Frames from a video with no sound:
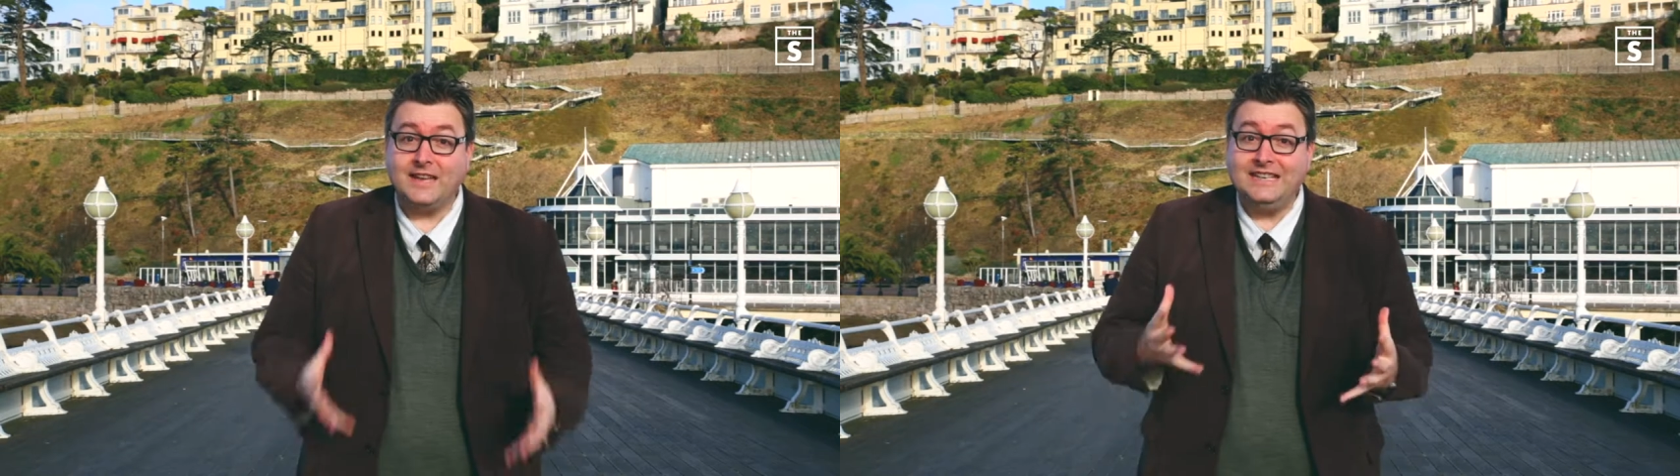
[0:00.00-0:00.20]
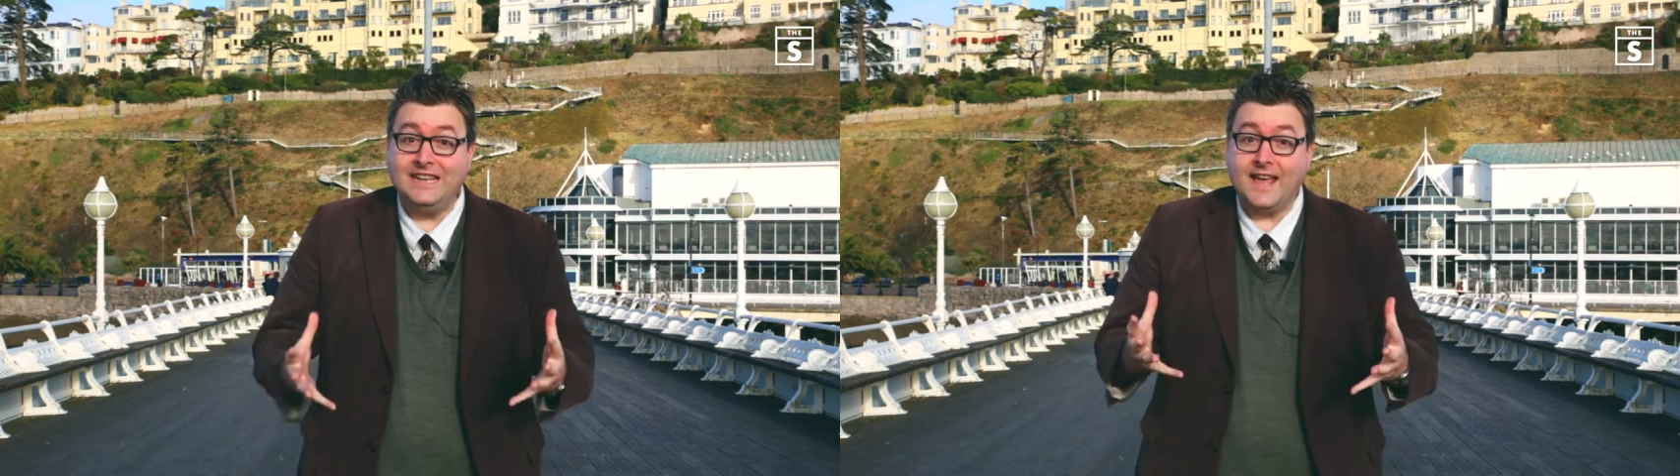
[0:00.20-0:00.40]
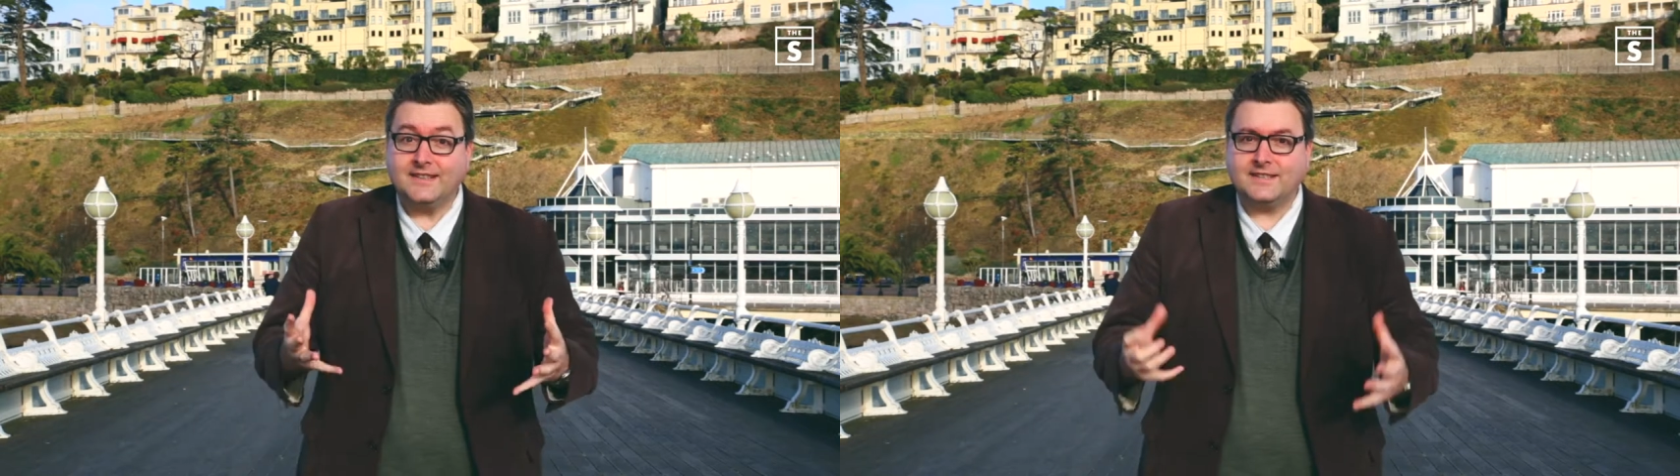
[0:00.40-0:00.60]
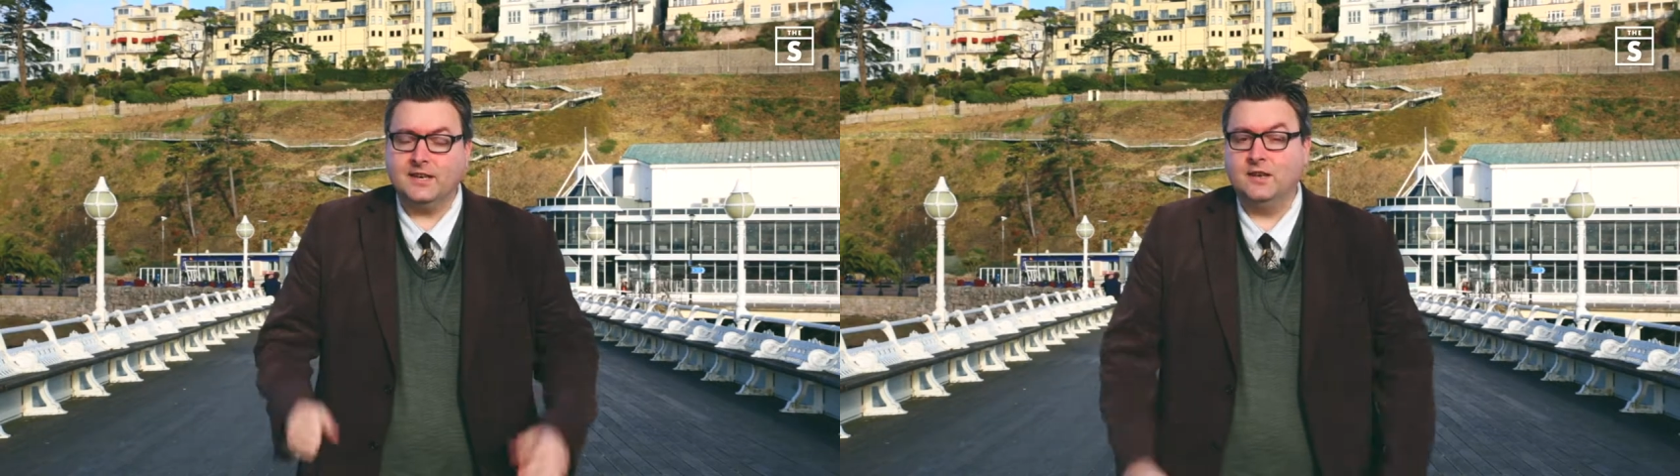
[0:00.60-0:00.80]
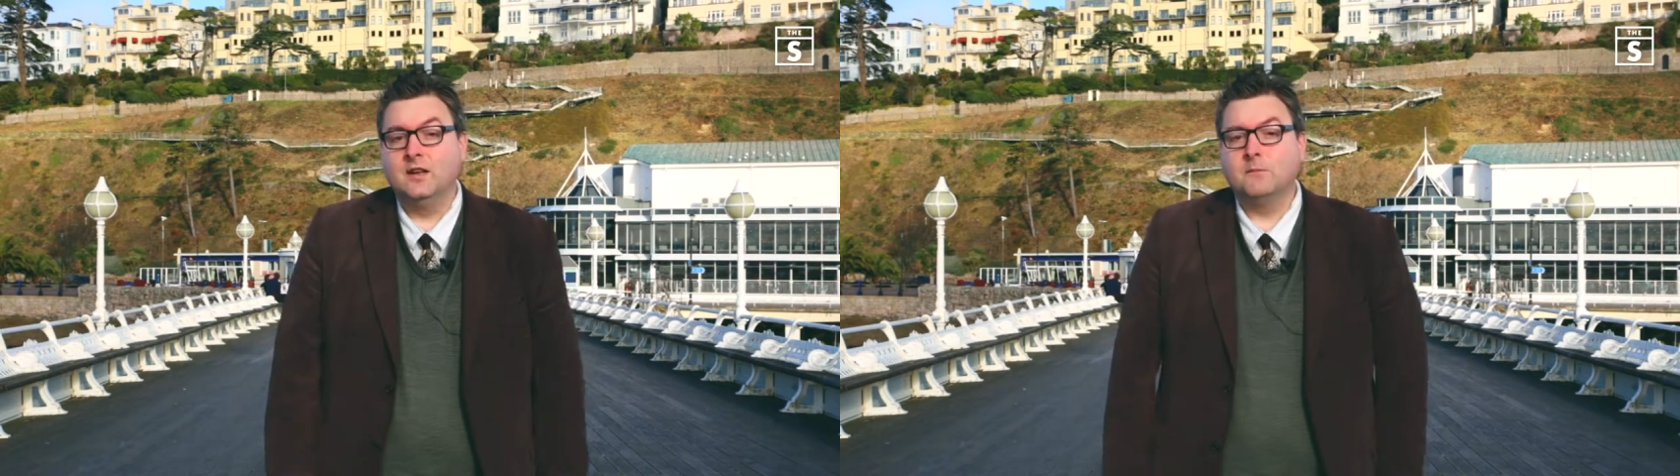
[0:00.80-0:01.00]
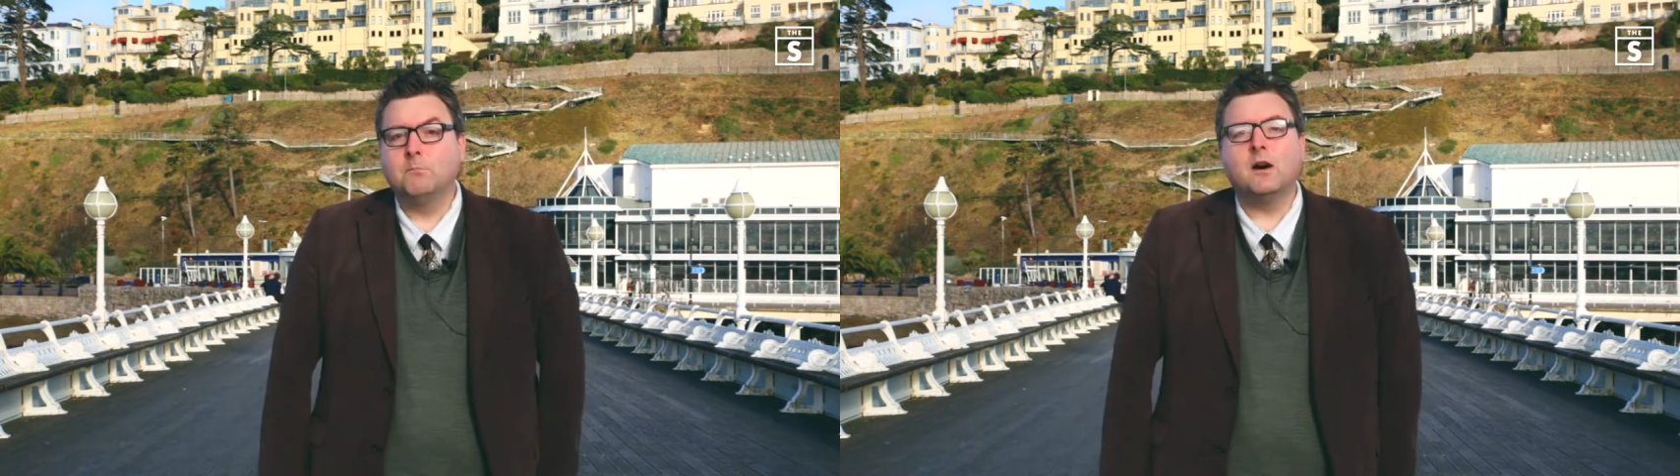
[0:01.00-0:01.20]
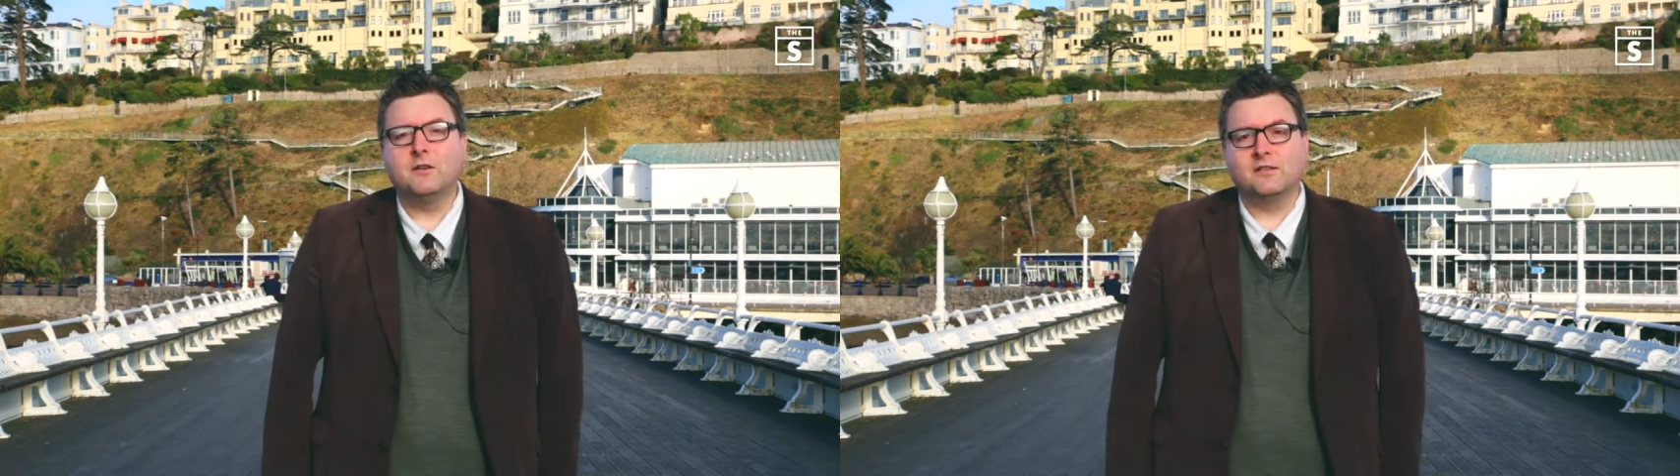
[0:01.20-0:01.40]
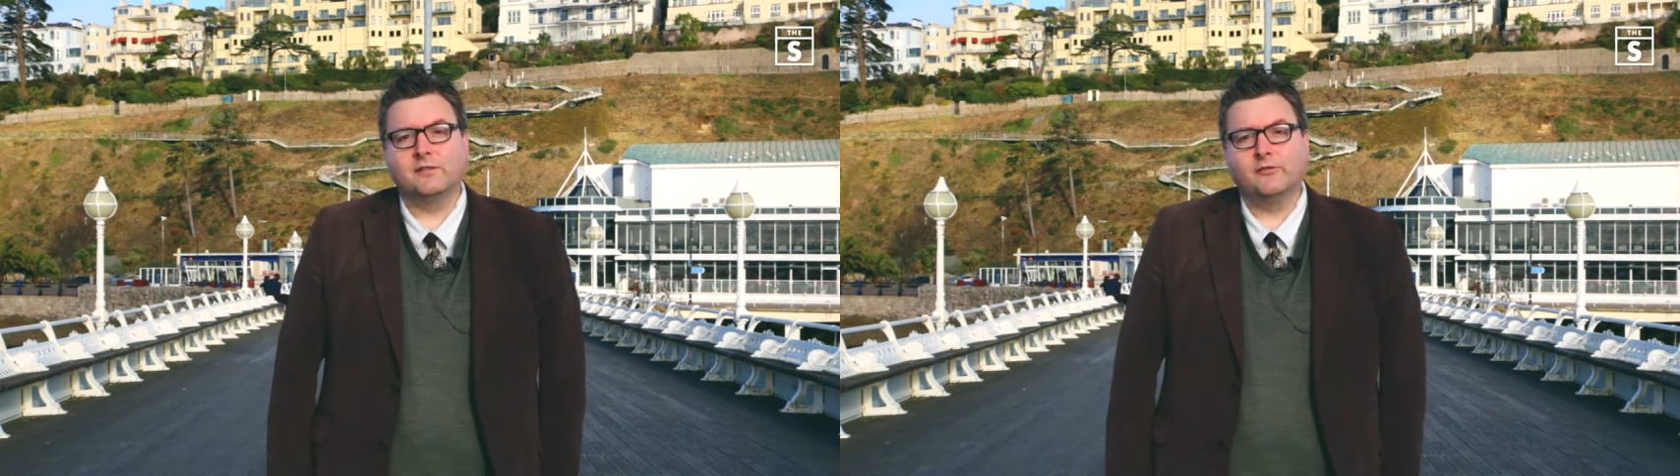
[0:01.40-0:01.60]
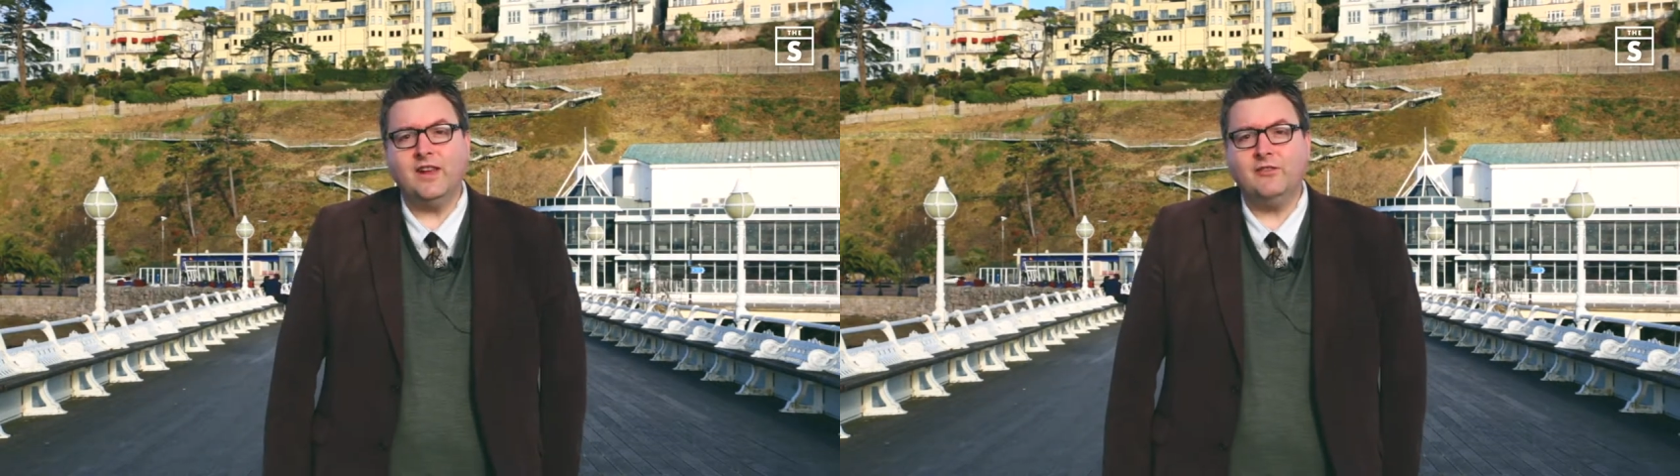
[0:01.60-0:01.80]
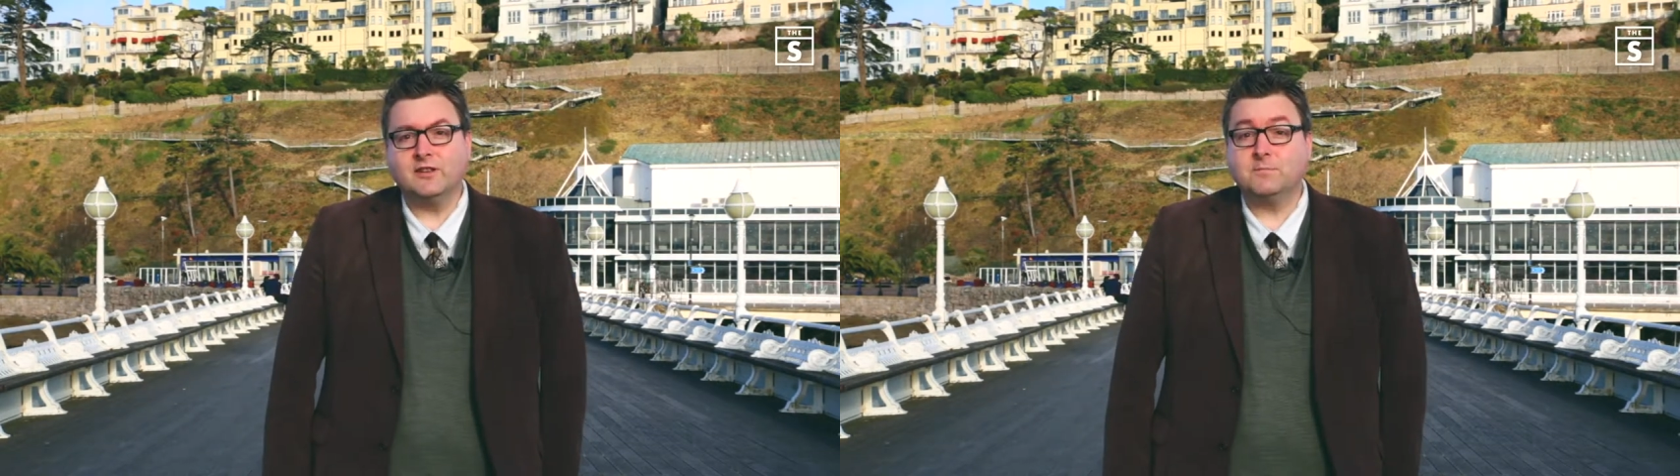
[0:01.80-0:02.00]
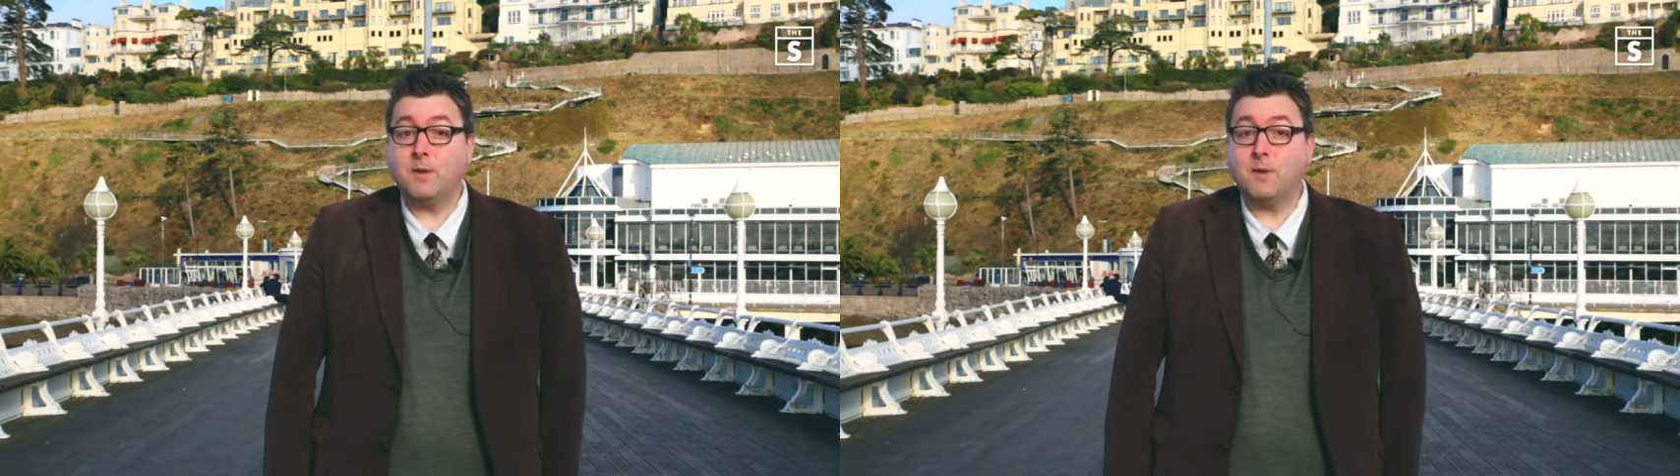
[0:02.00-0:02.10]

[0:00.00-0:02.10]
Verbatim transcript: And yet, Mark's favourite